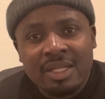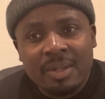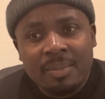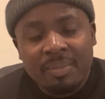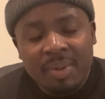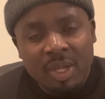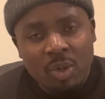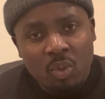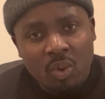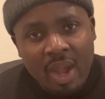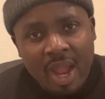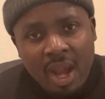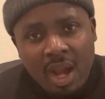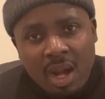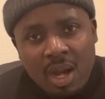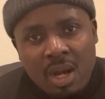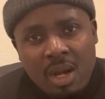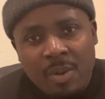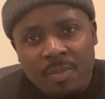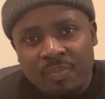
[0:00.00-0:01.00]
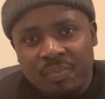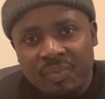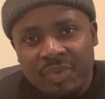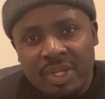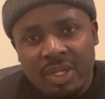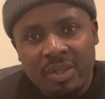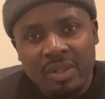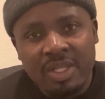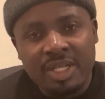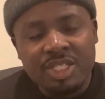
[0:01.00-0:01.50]
Beware
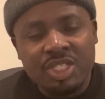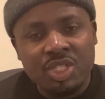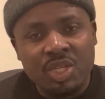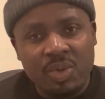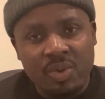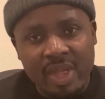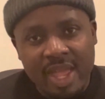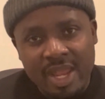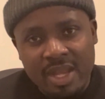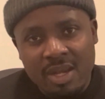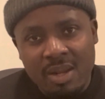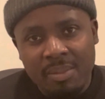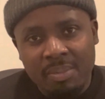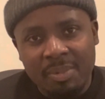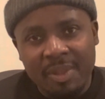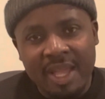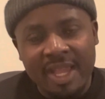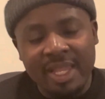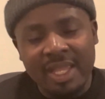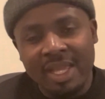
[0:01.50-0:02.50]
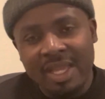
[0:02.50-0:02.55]
lest you end up like